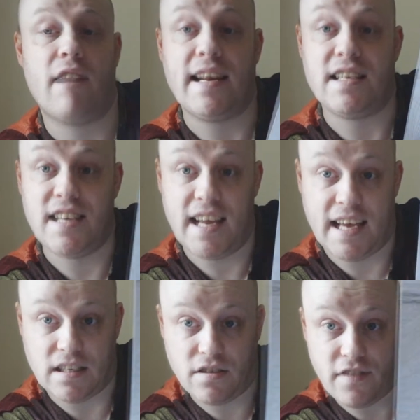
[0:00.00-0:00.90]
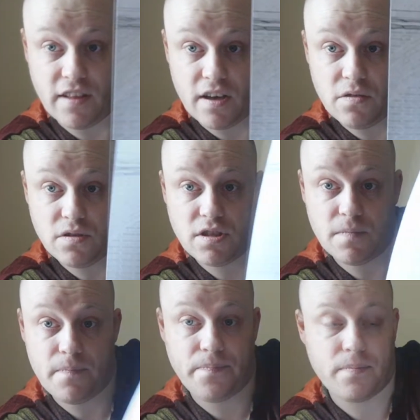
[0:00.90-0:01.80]
grade Ds for those,
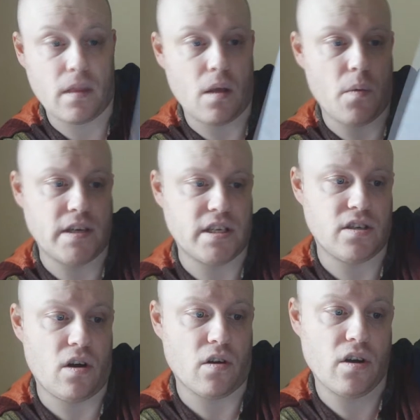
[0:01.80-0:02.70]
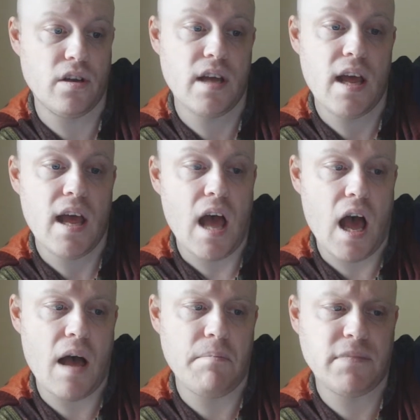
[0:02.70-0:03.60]
which is not good.
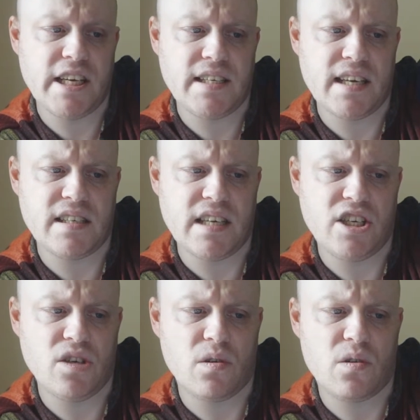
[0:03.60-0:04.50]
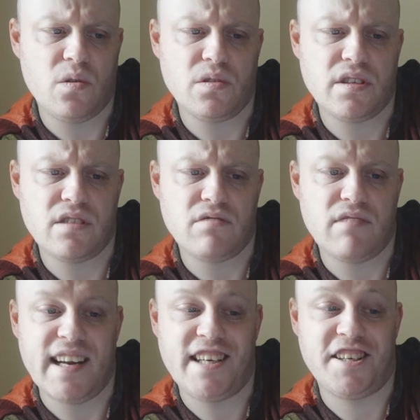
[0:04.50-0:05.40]
GCSE short courses,
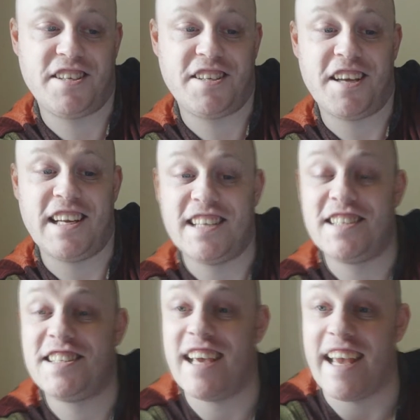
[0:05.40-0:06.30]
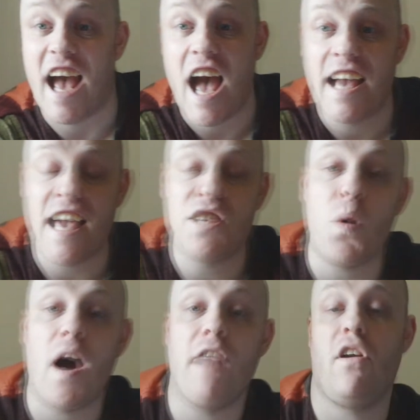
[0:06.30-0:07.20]
religious studies C. Guess
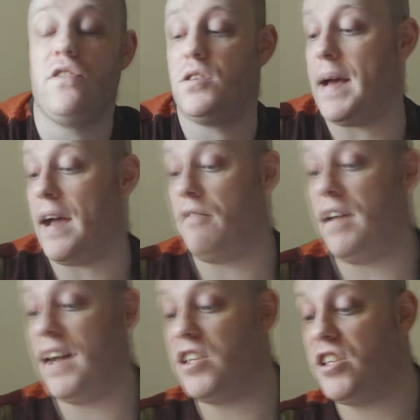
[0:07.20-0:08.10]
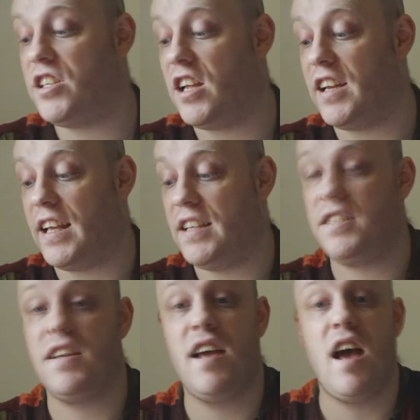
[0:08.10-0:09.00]
what I wrote about in religious
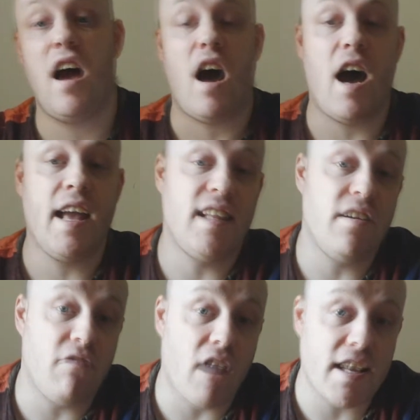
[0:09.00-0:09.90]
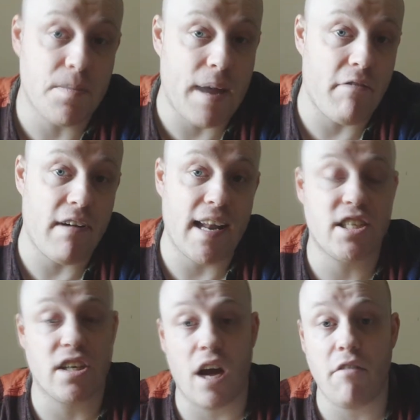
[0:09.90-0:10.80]
studies? I didn't write about
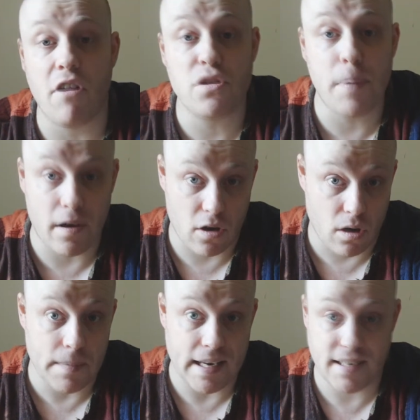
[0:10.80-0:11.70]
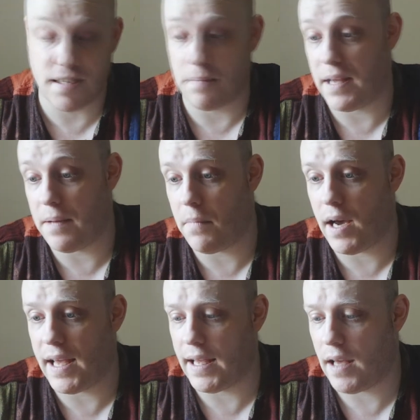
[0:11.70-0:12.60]
religion, I wrote about communism in
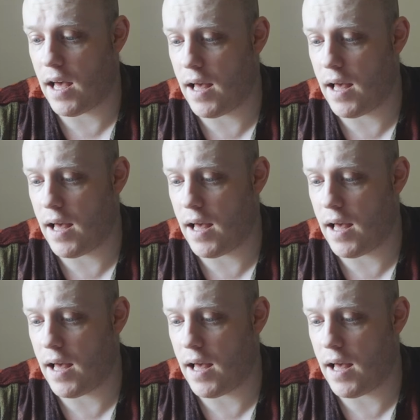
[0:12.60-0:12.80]
my